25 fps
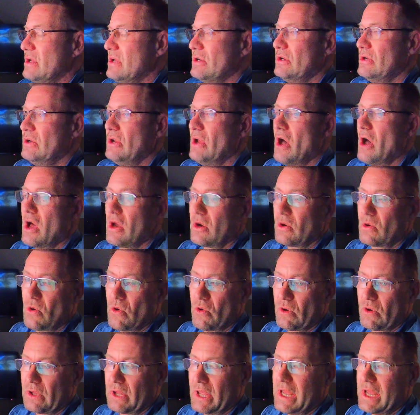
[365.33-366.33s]

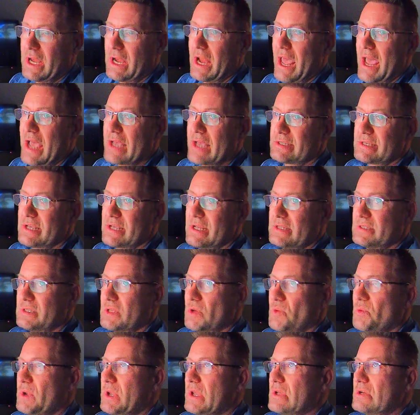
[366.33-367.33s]
non-correlated assets
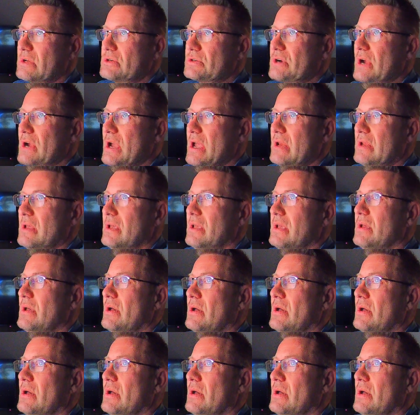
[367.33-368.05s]
that we can trade.